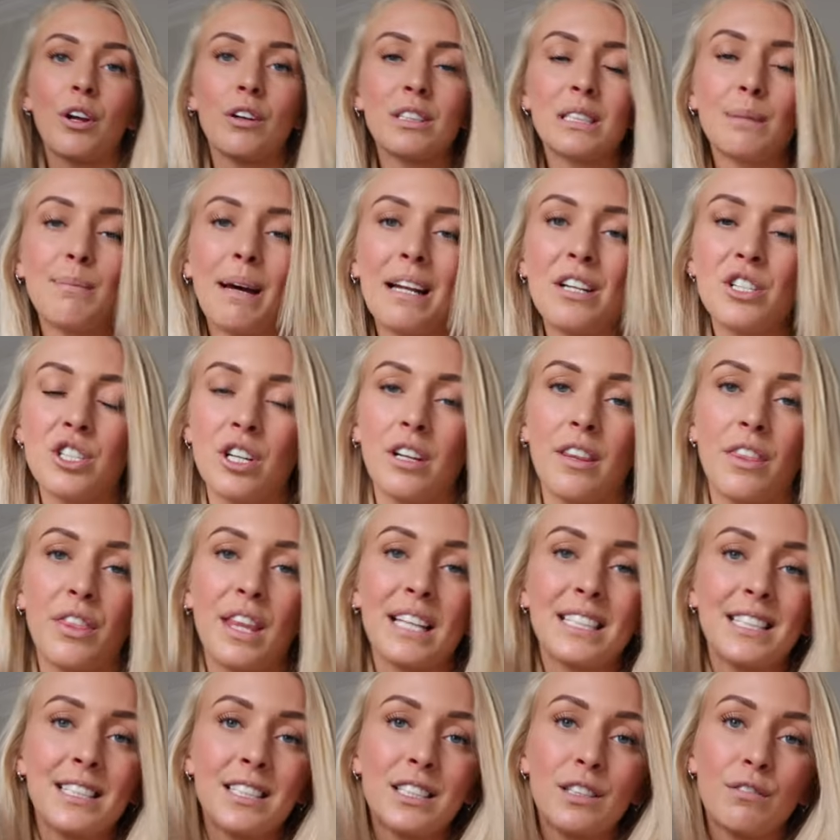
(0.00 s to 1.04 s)
not to mention,
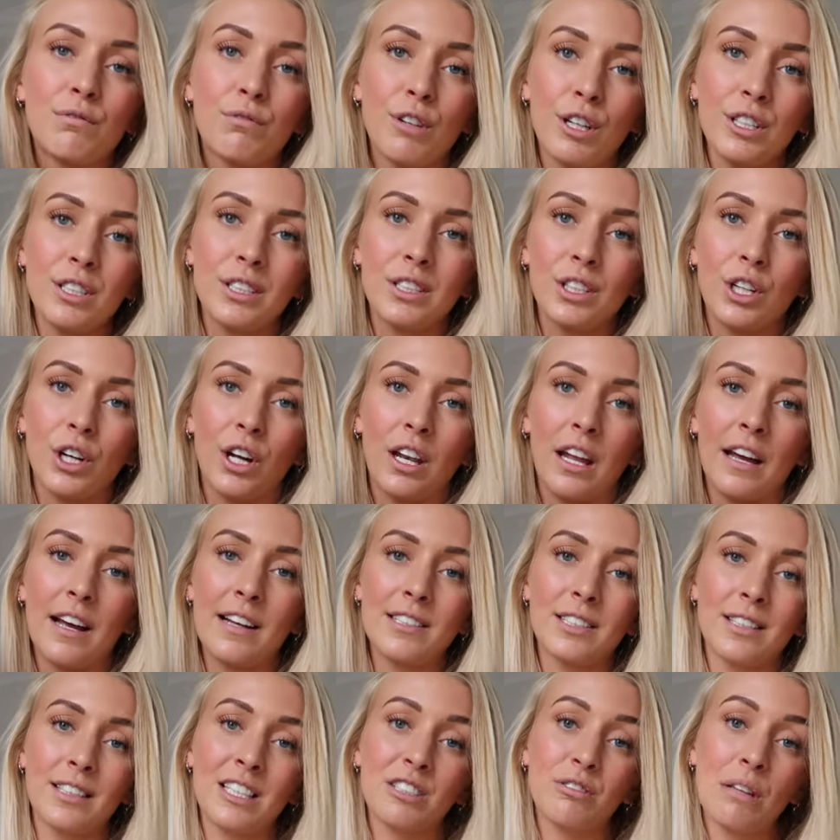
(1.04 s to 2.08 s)
this is the rust
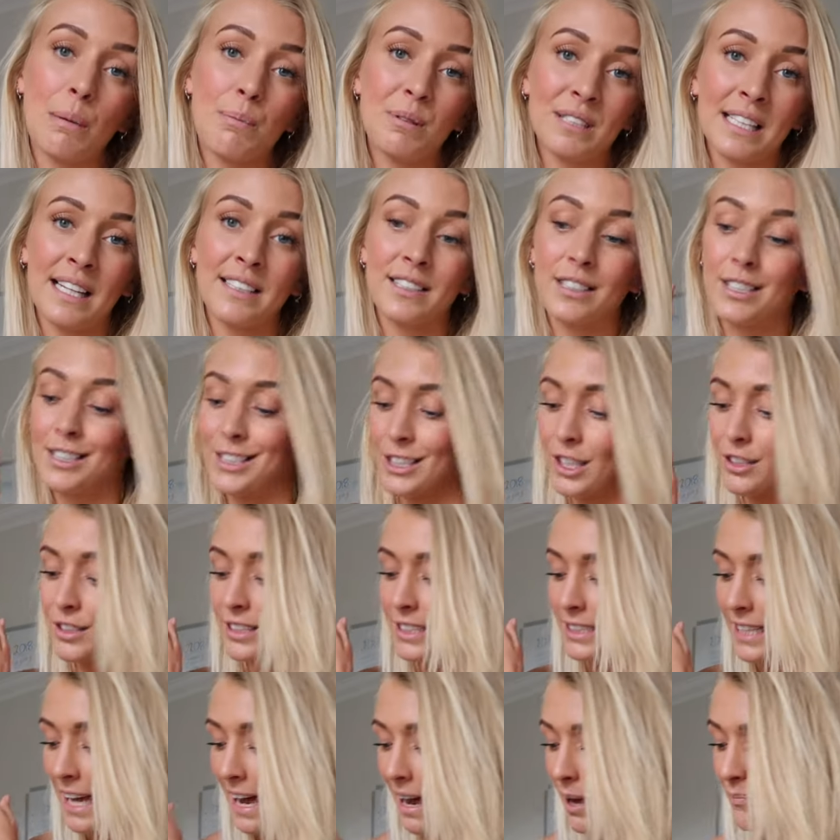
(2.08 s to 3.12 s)
color, so this represents the
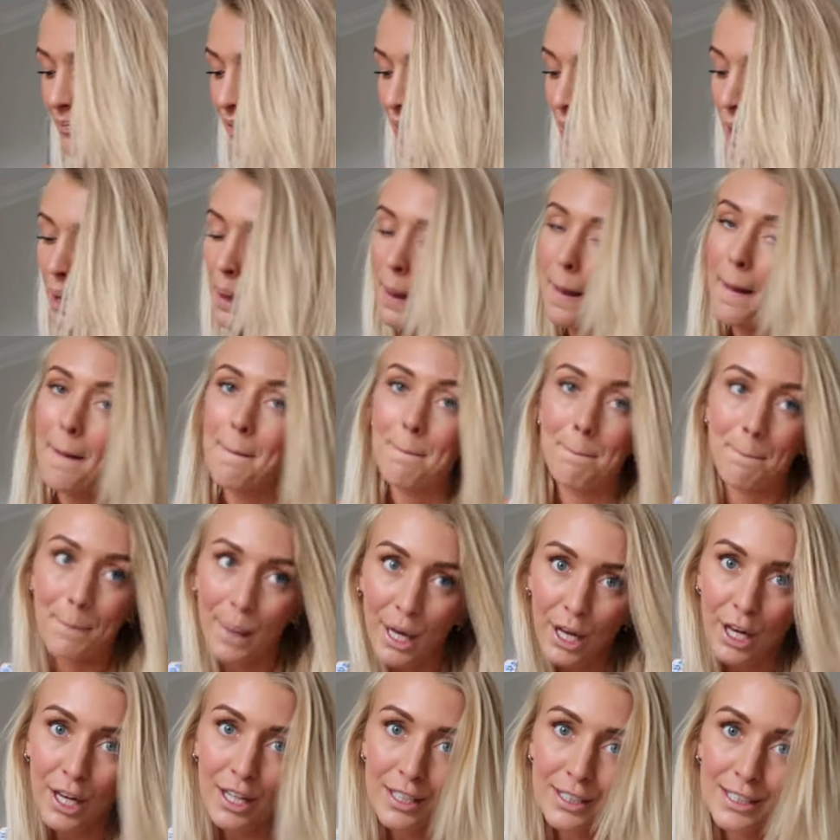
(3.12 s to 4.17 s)
sunset,
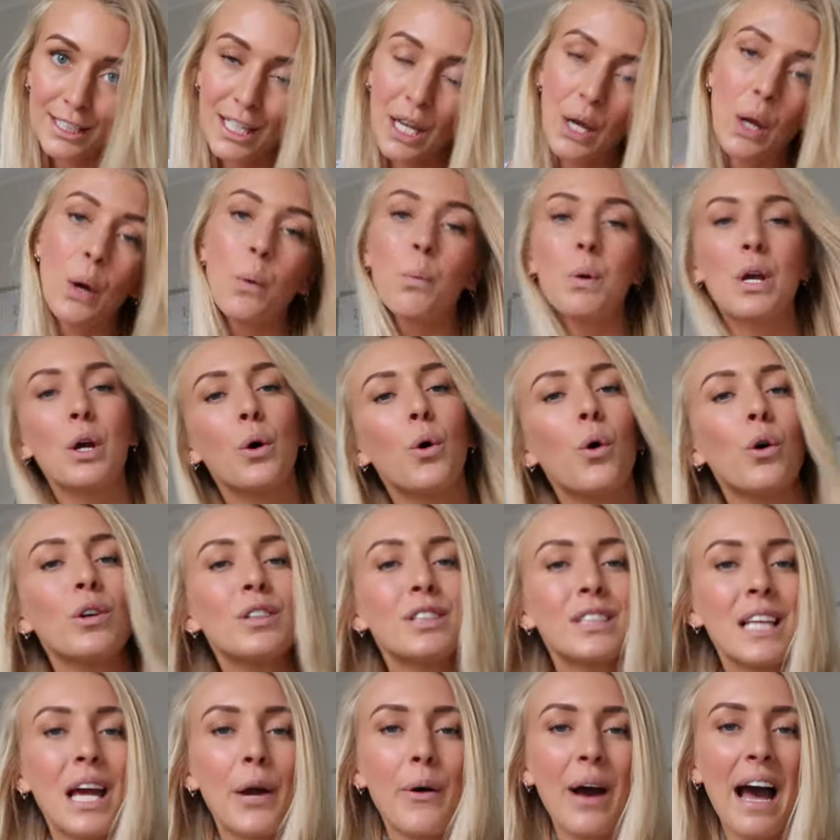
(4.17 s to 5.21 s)
but we
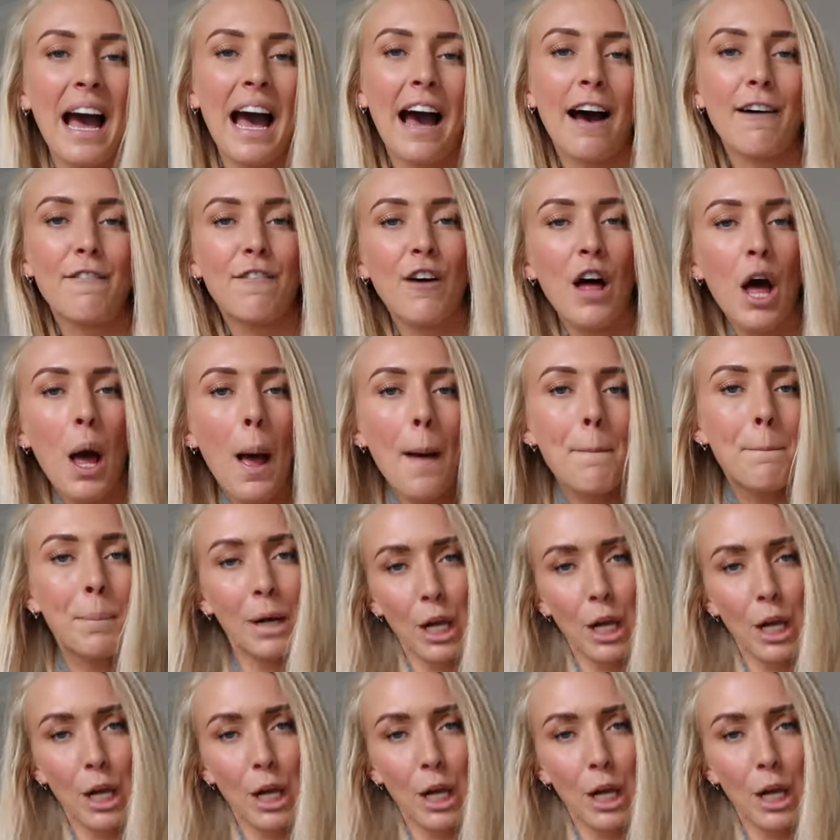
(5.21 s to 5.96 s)
also have a